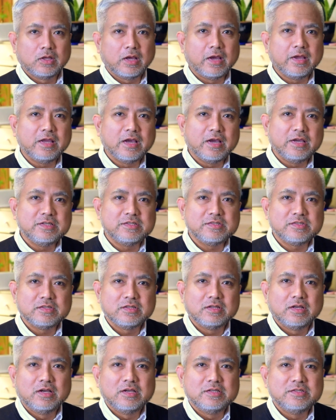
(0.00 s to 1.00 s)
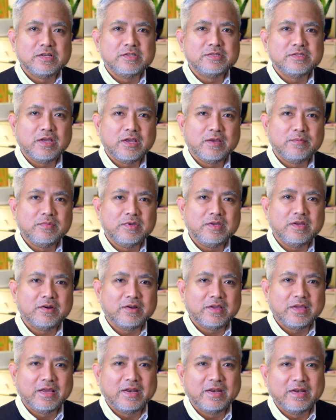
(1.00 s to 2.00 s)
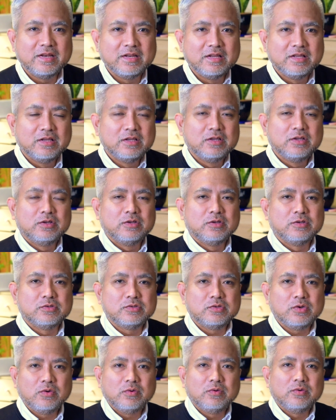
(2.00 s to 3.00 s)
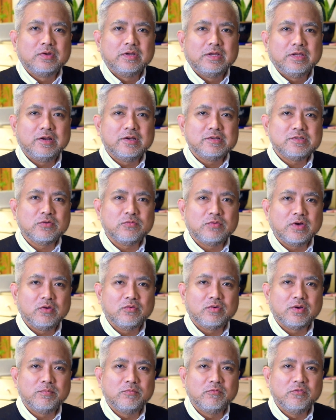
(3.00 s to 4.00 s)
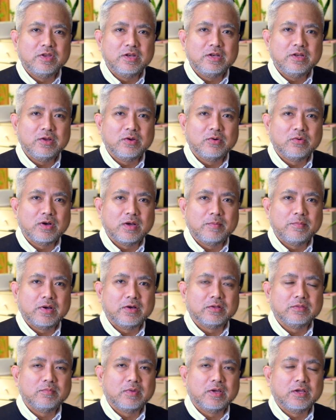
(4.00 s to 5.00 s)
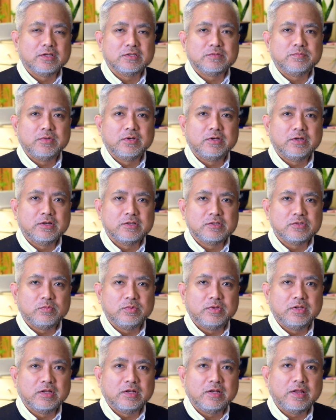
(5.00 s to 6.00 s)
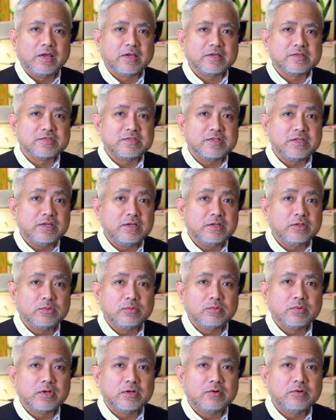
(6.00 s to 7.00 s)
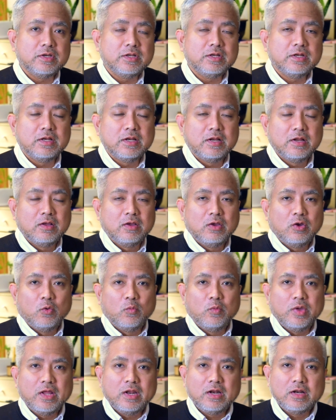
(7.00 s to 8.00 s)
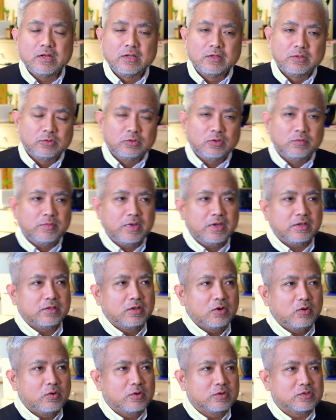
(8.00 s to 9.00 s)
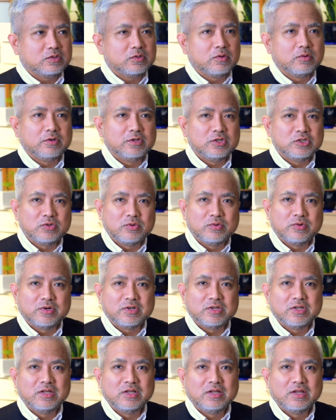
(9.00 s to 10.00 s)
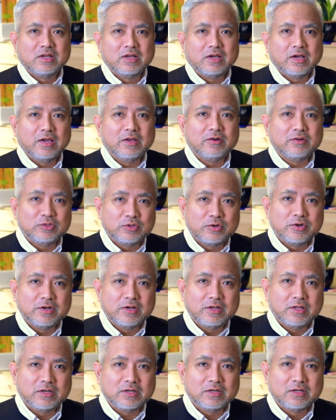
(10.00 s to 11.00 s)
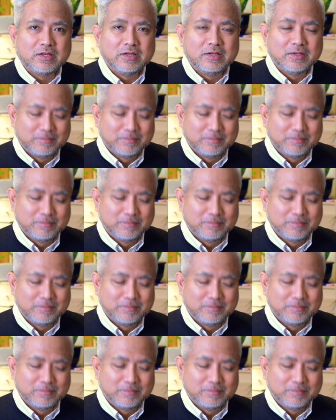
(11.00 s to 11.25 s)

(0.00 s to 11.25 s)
Hi guys, Sensei, I'm here again. So here's a follow-up video about my experience with the XT200. Well, to make the long story short, I returned it.